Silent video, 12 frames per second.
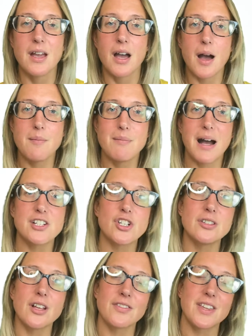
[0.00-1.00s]

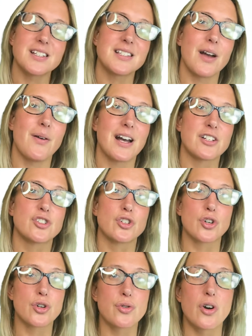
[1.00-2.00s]
Imagine that this now has to
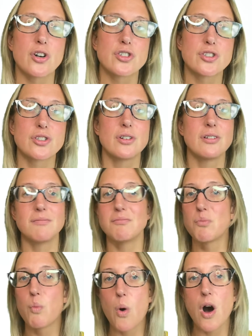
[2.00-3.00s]
cross
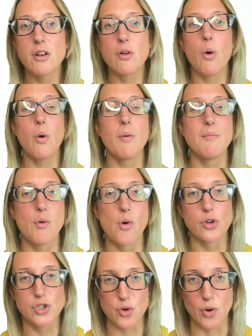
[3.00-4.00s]
one or
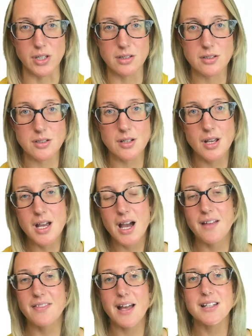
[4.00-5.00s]
more joints.
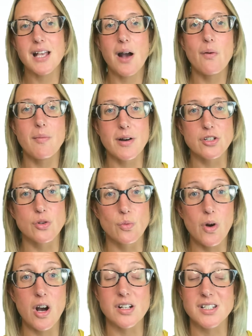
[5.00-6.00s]
And that's how a muscle
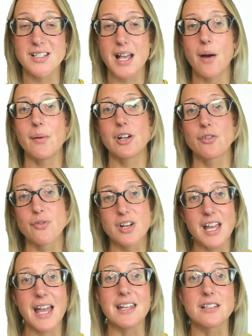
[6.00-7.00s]
works, it's how it
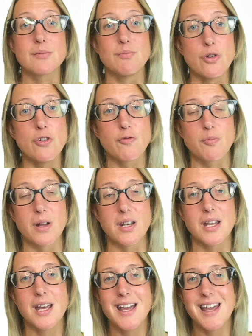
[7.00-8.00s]
creates movement.
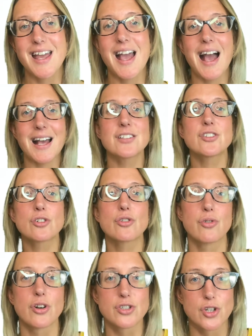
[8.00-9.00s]
It has to
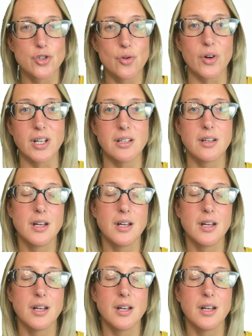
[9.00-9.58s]
cross a joint.